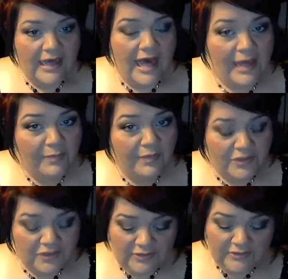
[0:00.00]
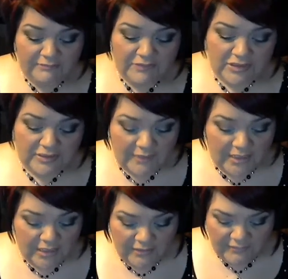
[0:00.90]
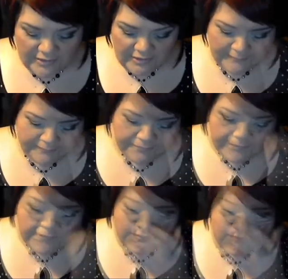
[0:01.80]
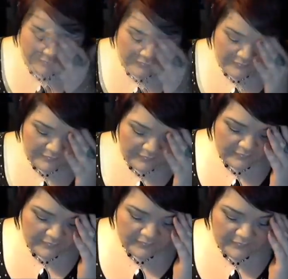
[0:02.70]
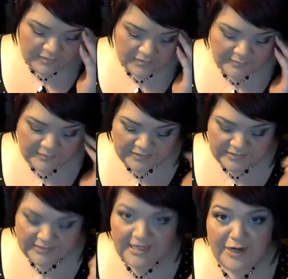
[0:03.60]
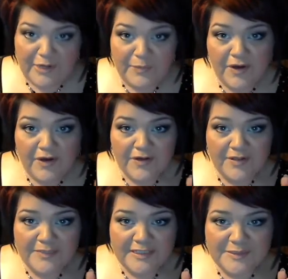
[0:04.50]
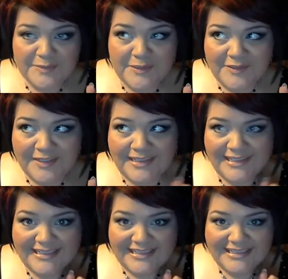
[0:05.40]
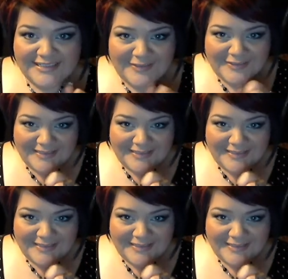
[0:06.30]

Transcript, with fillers: I personally just am not going to. Um, let me see. Harry Potter comes out tomorrow, guys. On